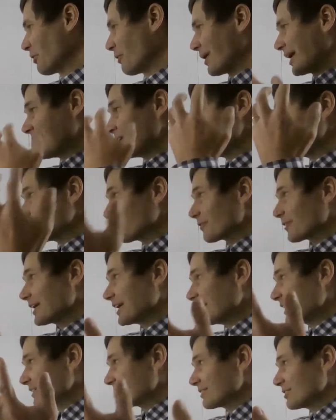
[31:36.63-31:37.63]
If
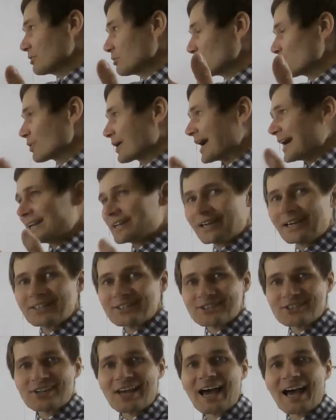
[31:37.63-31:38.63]
you get a
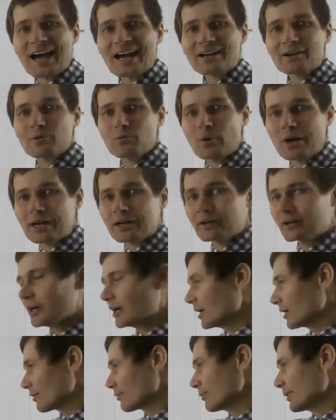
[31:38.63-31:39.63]
stack where
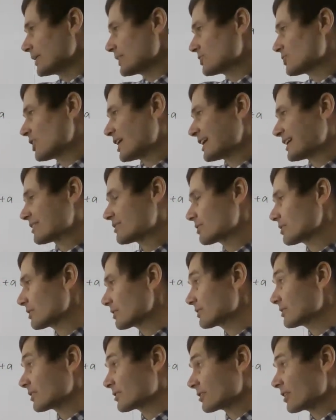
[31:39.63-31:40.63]
reject
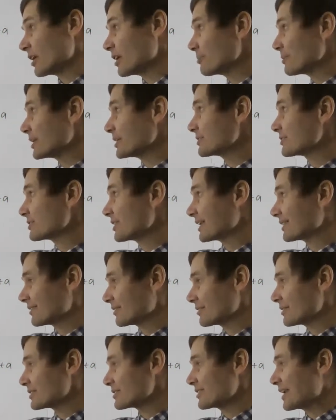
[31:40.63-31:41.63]
determines that
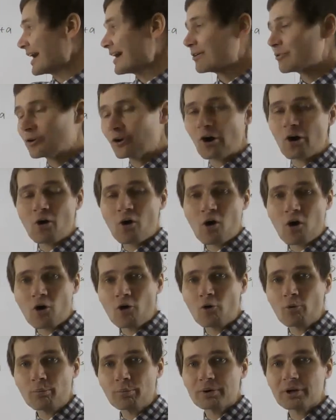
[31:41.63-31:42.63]
there is now no
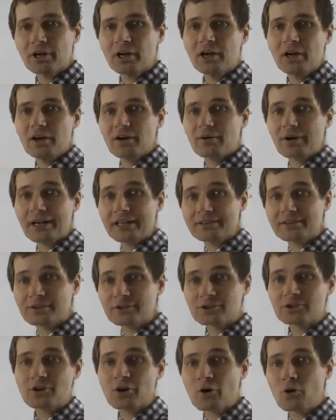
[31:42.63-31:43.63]
hope, right?
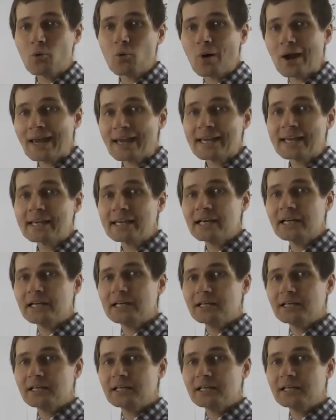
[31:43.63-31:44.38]
There's no way.